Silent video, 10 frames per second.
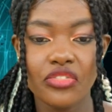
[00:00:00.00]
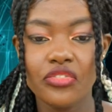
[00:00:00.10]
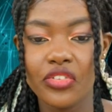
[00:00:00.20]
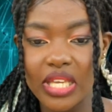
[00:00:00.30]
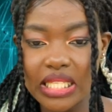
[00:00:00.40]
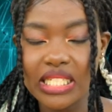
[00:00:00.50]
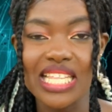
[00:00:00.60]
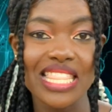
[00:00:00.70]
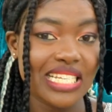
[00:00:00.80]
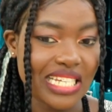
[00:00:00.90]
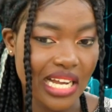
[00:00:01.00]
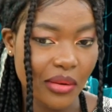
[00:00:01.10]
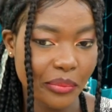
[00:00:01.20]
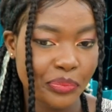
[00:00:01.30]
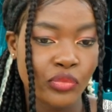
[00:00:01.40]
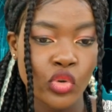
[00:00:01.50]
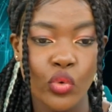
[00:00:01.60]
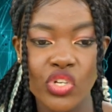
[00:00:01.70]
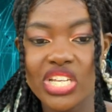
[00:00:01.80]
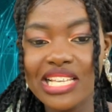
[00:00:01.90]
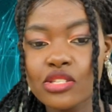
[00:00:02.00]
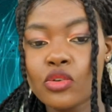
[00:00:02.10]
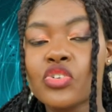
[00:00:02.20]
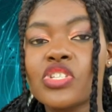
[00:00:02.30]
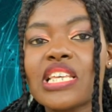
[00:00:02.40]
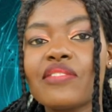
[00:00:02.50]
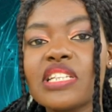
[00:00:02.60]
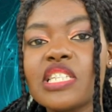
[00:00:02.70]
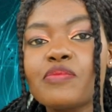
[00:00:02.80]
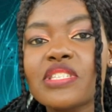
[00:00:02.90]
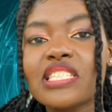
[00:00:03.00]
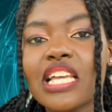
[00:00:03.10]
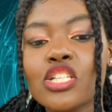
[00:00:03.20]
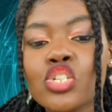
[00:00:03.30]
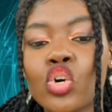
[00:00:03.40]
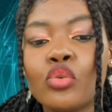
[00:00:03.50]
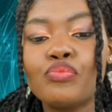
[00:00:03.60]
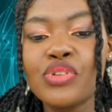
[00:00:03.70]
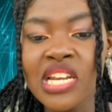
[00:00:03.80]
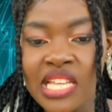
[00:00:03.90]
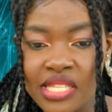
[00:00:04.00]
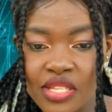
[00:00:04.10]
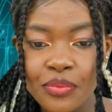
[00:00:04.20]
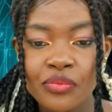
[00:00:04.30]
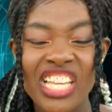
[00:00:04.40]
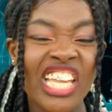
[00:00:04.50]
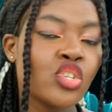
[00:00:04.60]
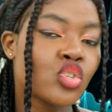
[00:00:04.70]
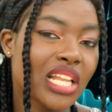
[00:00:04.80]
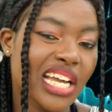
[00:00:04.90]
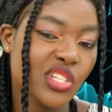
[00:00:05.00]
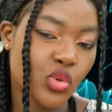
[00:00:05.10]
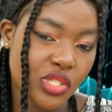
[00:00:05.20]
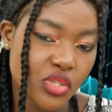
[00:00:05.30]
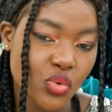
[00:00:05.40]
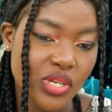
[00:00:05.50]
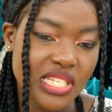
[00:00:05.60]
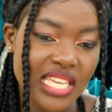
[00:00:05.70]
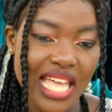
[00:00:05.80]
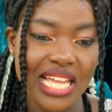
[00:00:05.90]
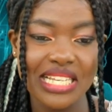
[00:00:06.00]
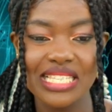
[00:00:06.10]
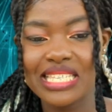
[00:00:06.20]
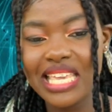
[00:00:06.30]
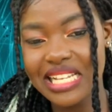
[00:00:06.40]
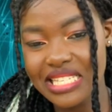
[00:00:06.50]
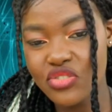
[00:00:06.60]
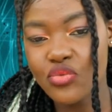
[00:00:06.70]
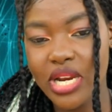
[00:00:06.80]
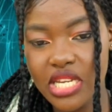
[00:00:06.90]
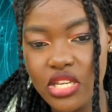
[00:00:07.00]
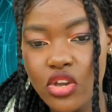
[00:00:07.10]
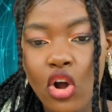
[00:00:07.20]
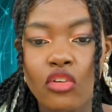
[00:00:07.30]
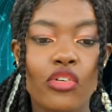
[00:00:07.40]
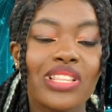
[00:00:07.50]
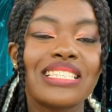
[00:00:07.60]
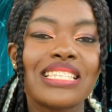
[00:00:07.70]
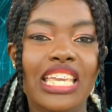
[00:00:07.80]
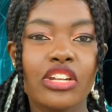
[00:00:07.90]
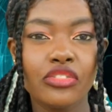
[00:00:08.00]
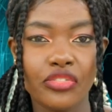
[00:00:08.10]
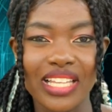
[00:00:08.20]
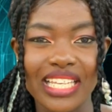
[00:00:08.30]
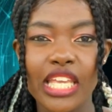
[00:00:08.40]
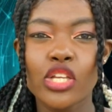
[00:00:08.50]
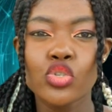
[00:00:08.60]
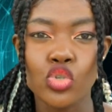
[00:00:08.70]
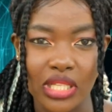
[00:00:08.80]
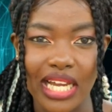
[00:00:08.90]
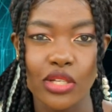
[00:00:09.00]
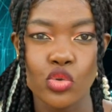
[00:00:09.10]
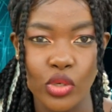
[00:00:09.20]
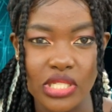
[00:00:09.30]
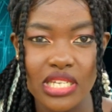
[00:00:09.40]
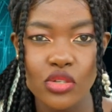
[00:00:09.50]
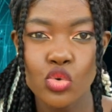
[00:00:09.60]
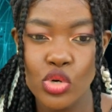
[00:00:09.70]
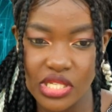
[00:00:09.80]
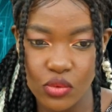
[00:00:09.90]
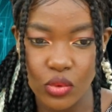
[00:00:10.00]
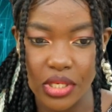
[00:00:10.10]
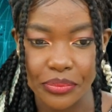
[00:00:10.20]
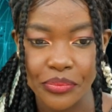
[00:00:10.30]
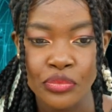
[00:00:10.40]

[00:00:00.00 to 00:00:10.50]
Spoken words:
filling the dam, which is over 70% complete, in July 2020 and is getting ready for the second filling in July 2021.